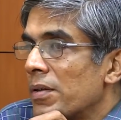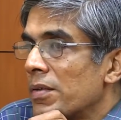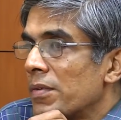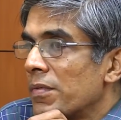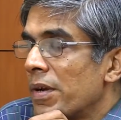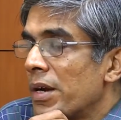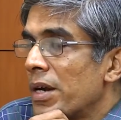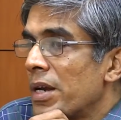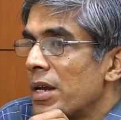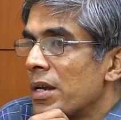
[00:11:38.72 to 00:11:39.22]

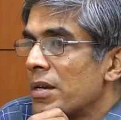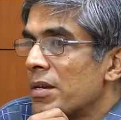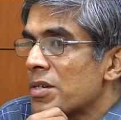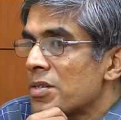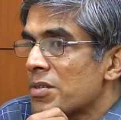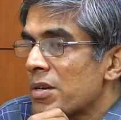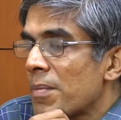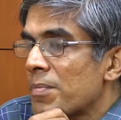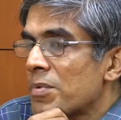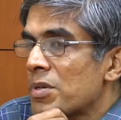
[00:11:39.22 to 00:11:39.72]
very
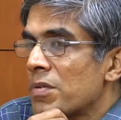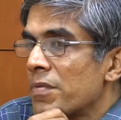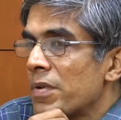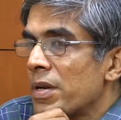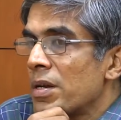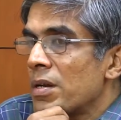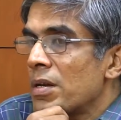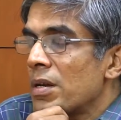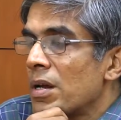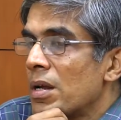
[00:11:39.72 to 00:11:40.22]
disruptive
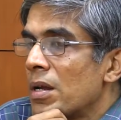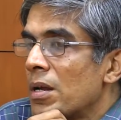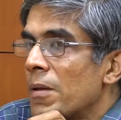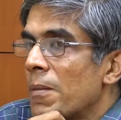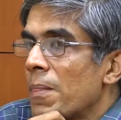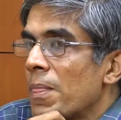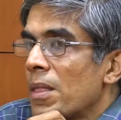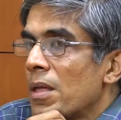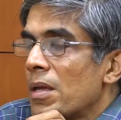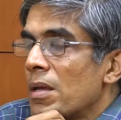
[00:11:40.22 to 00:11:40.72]
and
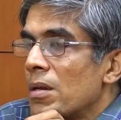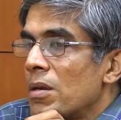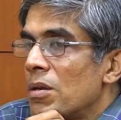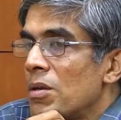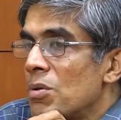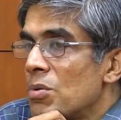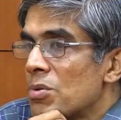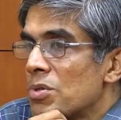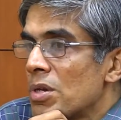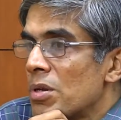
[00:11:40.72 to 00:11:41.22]

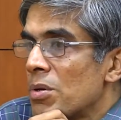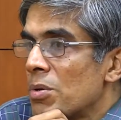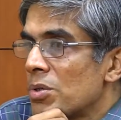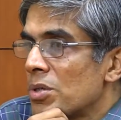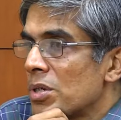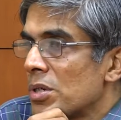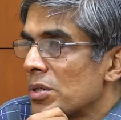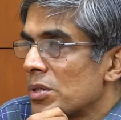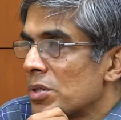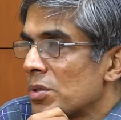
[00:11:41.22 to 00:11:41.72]
new
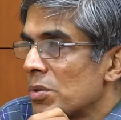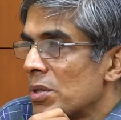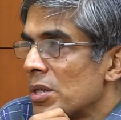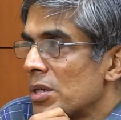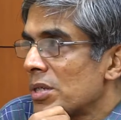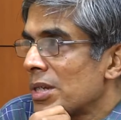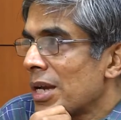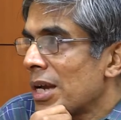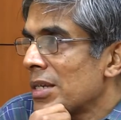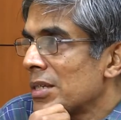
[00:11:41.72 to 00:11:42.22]
solutions to
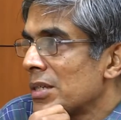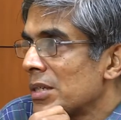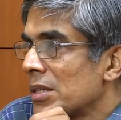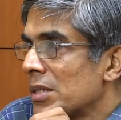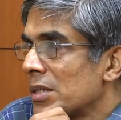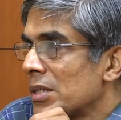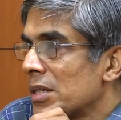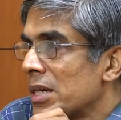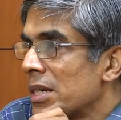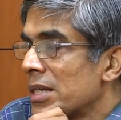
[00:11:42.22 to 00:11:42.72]
these
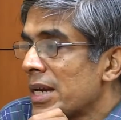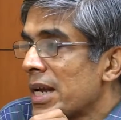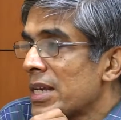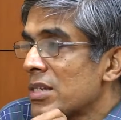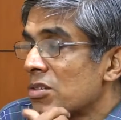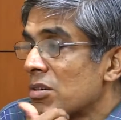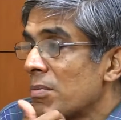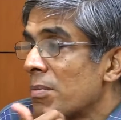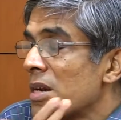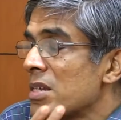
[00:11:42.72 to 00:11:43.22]
challenges, it
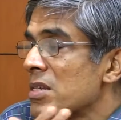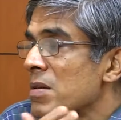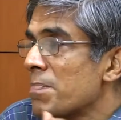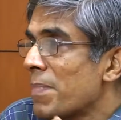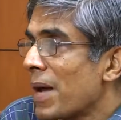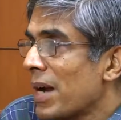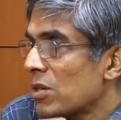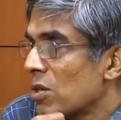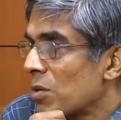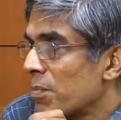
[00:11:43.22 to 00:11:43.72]
has tremendous
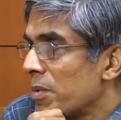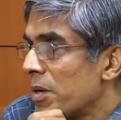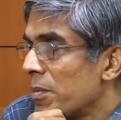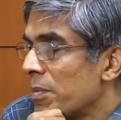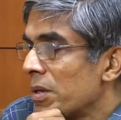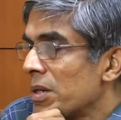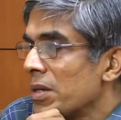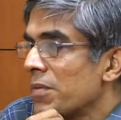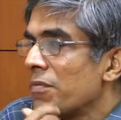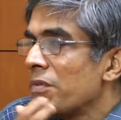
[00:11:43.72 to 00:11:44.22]
impact on
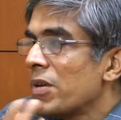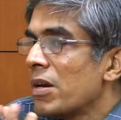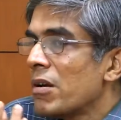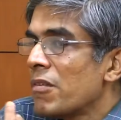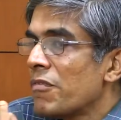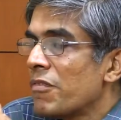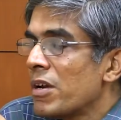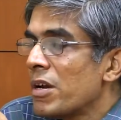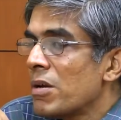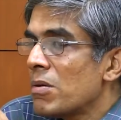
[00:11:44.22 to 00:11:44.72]
people. We are
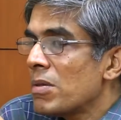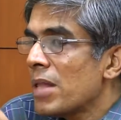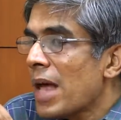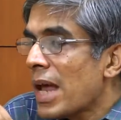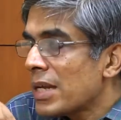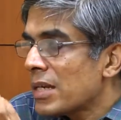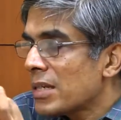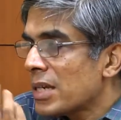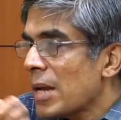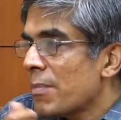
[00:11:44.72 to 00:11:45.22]
referring to
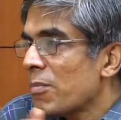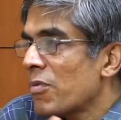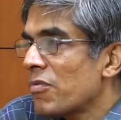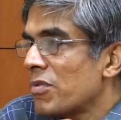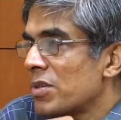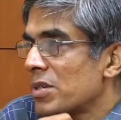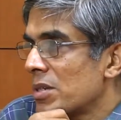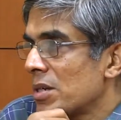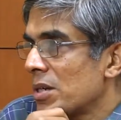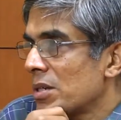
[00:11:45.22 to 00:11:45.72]
that type of
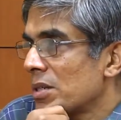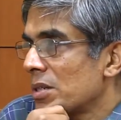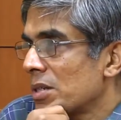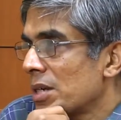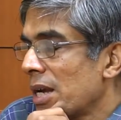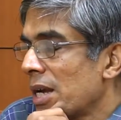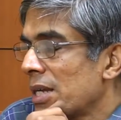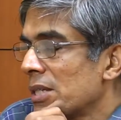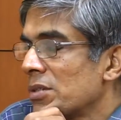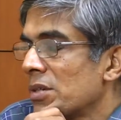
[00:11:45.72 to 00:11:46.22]
research
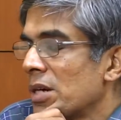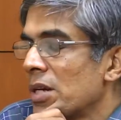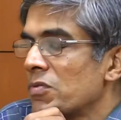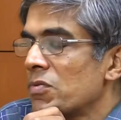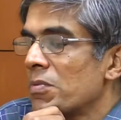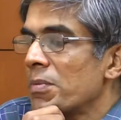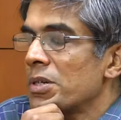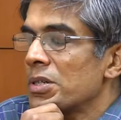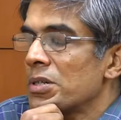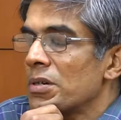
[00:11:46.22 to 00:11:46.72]
as
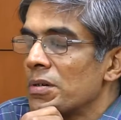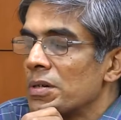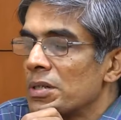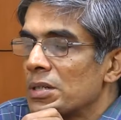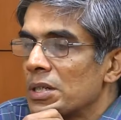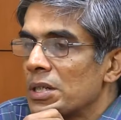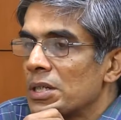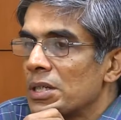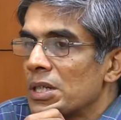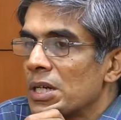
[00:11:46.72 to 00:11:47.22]
transformational
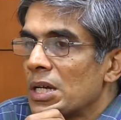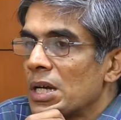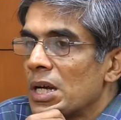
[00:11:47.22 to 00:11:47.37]
research.